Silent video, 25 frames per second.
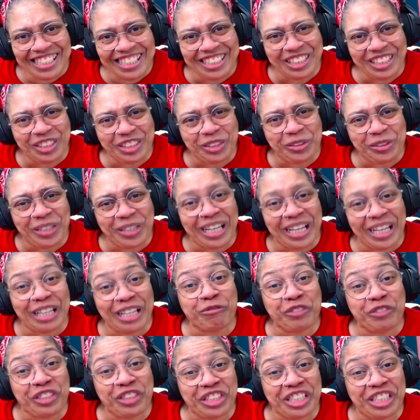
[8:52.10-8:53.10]
You have
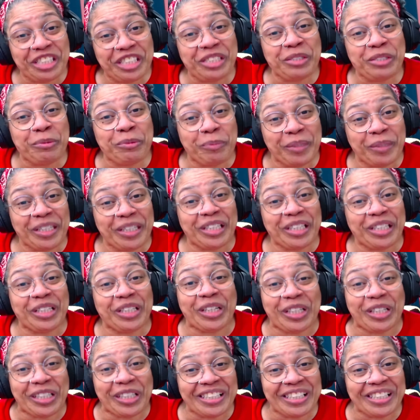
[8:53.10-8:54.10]
just been
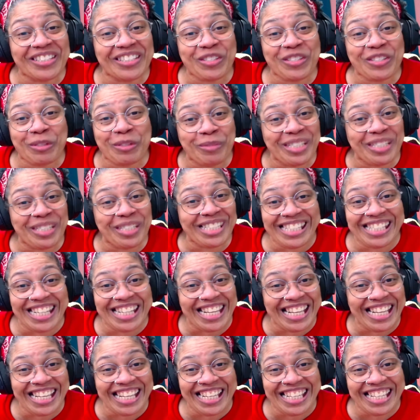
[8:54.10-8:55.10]
awesome
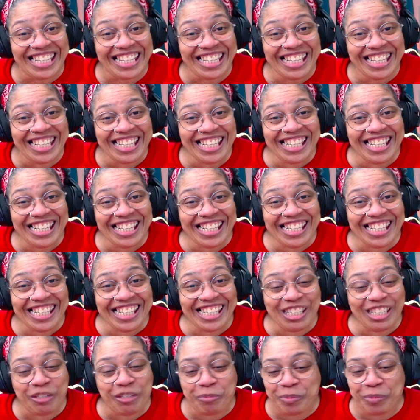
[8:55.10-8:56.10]
today.
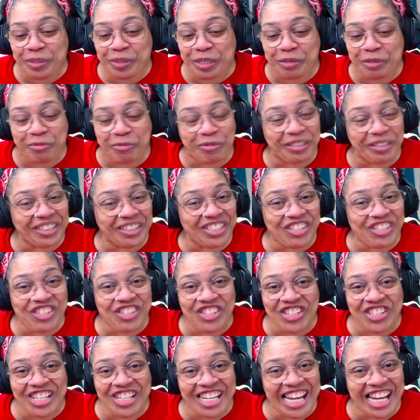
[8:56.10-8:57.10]
You put up with the
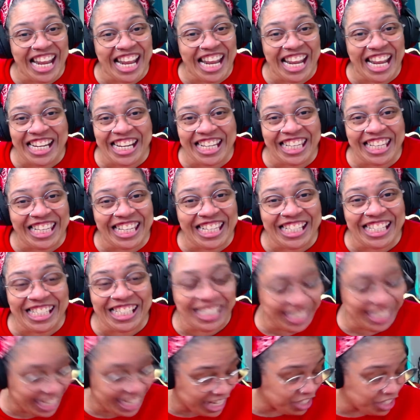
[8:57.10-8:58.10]

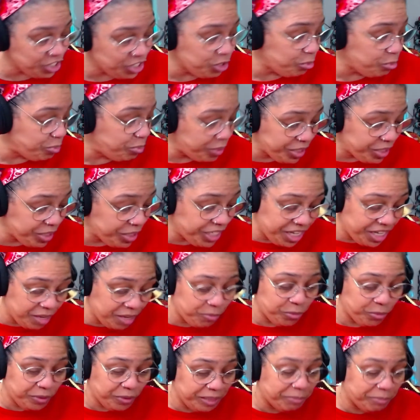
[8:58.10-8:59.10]
shenanigans and you put
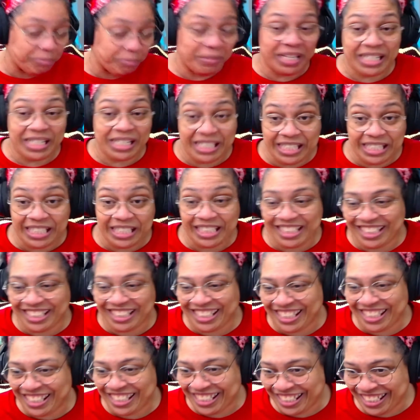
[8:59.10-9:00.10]
up with my
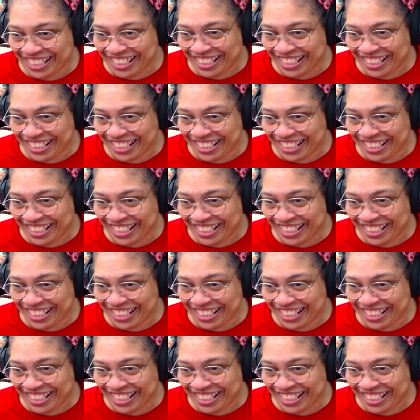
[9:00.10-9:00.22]
ugly.